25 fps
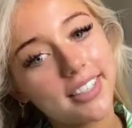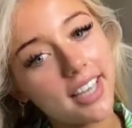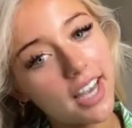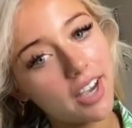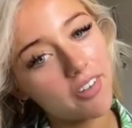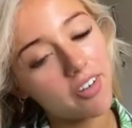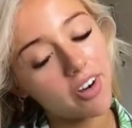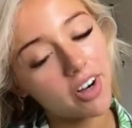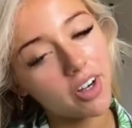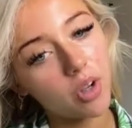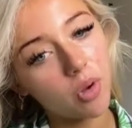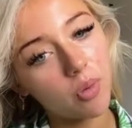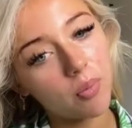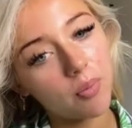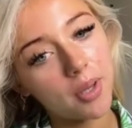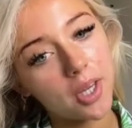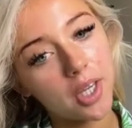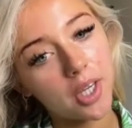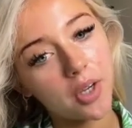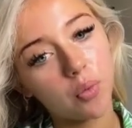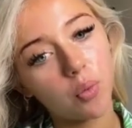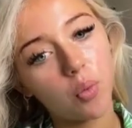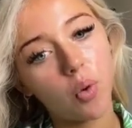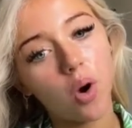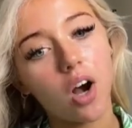Get ready with
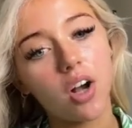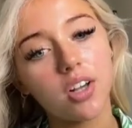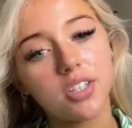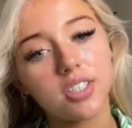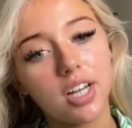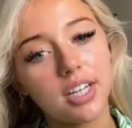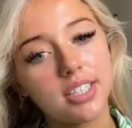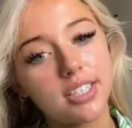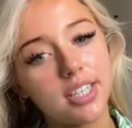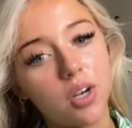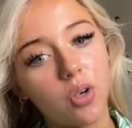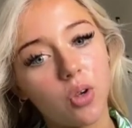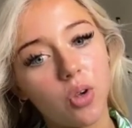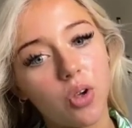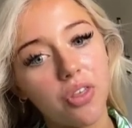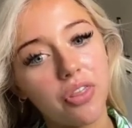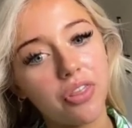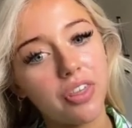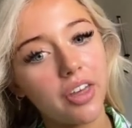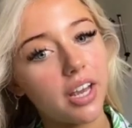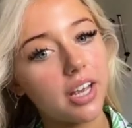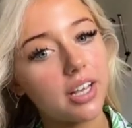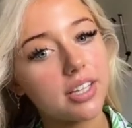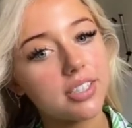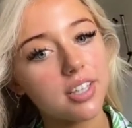me whilst I tell
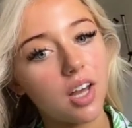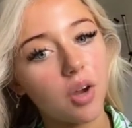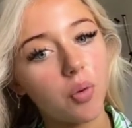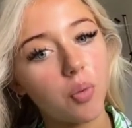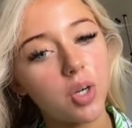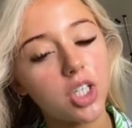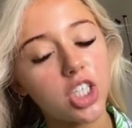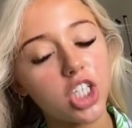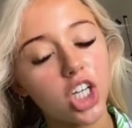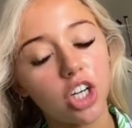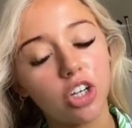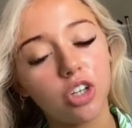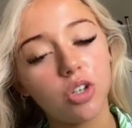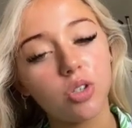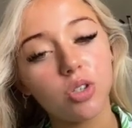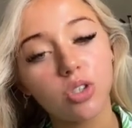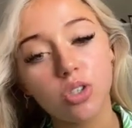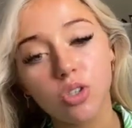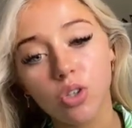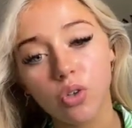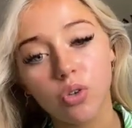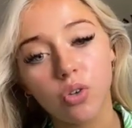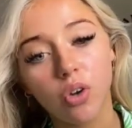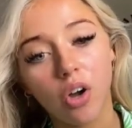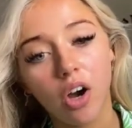you things I wish I
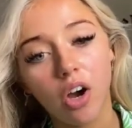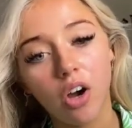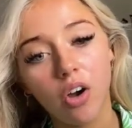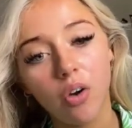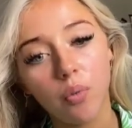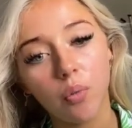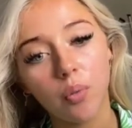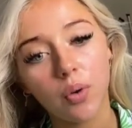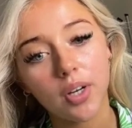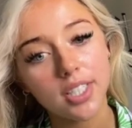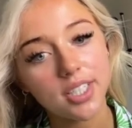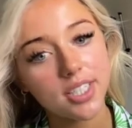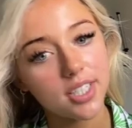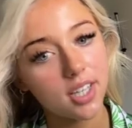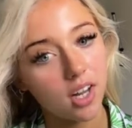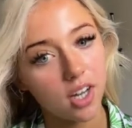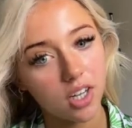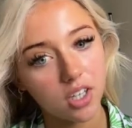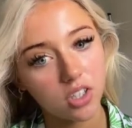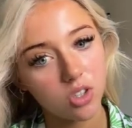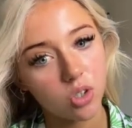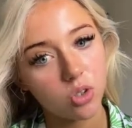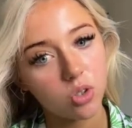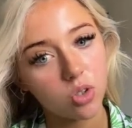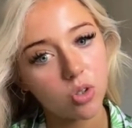knew sooner when
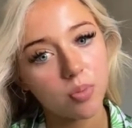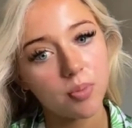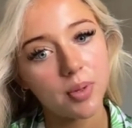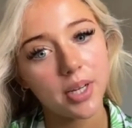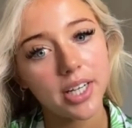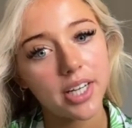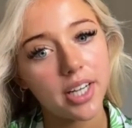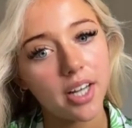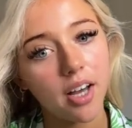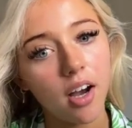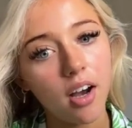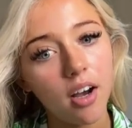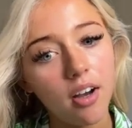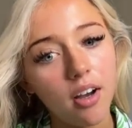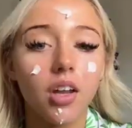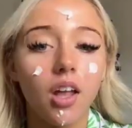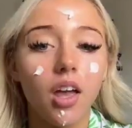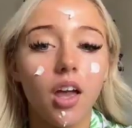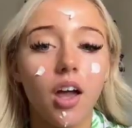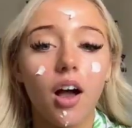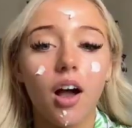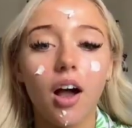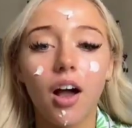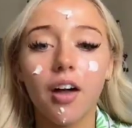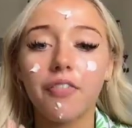starting social media.
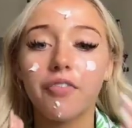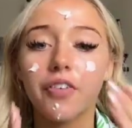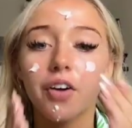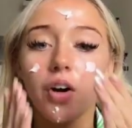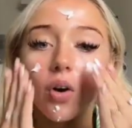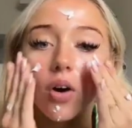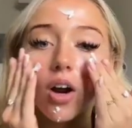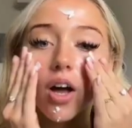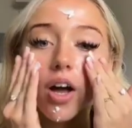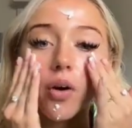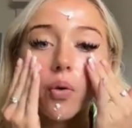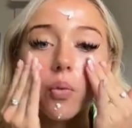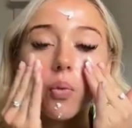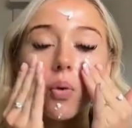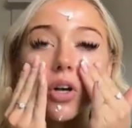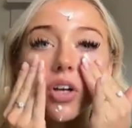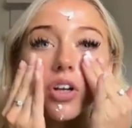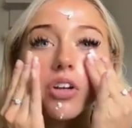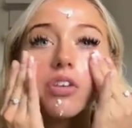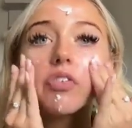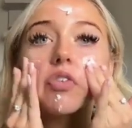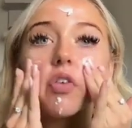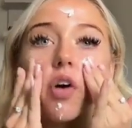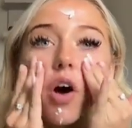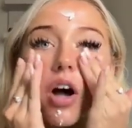I feel like
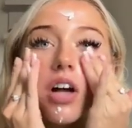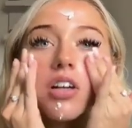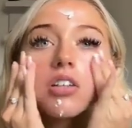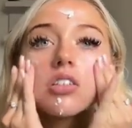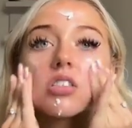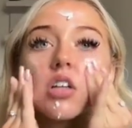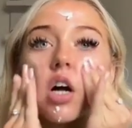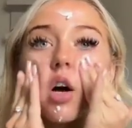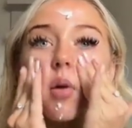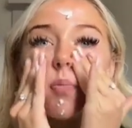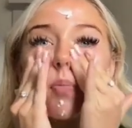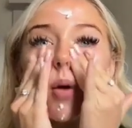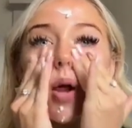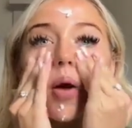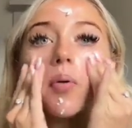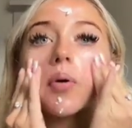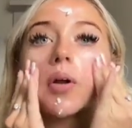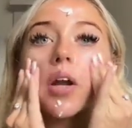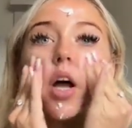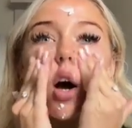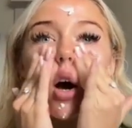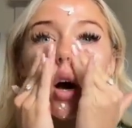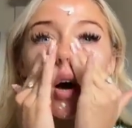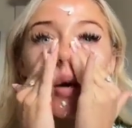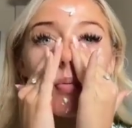when you first start
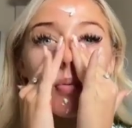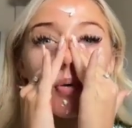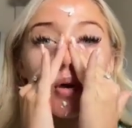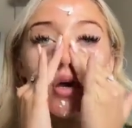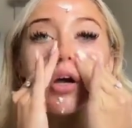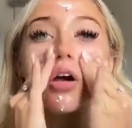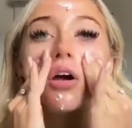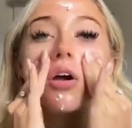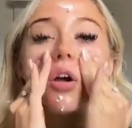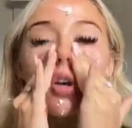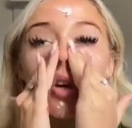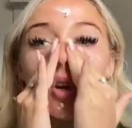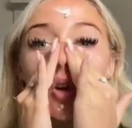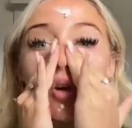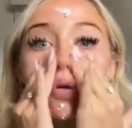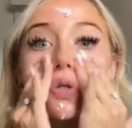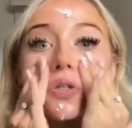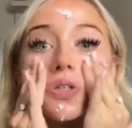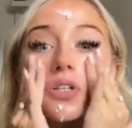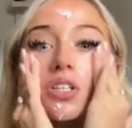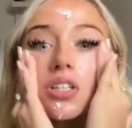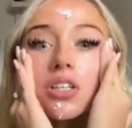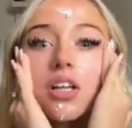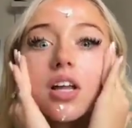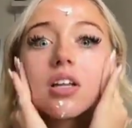blowing up,
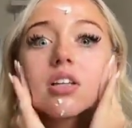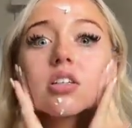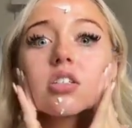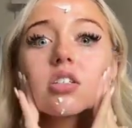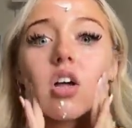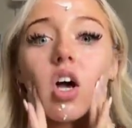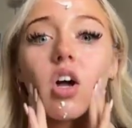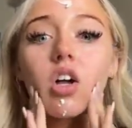you're just in